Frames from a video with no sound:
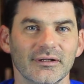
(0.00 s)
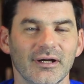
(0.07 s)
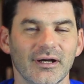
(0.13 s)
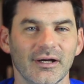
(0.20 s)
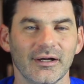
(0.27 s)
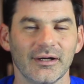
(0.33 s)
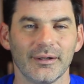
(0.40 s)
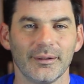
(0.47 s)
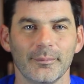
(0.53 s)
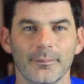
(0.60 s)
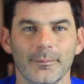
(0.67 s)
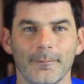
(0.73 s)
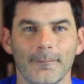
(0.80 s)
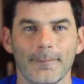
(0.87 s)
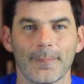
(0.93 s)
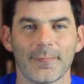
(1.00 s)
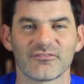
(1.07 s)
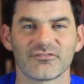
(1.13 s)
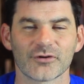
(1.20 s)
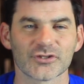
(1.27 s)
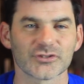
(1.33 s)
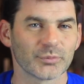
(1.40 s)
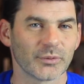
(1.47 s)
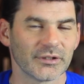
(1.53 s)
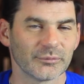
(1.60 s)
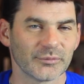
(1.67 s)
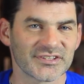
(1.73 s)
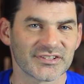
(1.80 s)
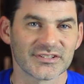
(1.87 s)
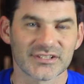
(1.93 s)
The first one
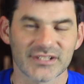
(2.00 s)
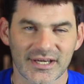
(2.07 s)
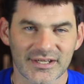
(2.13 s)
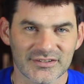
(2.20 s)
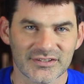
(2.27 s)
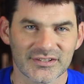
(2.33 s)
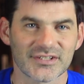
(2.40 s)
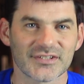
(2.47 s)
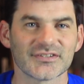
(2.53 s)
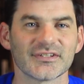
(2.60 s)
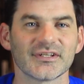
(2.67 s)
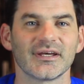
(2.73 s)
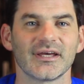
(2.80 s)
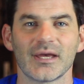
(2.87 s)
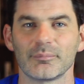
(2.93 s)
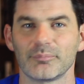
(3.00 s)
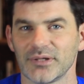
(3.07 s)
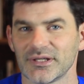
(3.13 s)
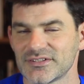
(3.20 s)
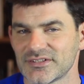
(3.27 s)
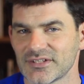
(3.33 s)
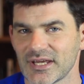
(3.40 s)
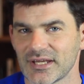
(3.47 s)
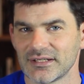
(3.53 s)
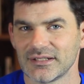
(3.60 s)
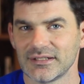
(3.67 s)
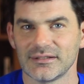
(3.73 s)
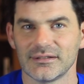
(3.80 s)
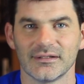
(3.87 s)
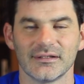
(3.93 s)
was in Texas at Big
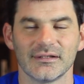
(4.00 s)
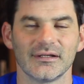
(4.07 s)
Sandy.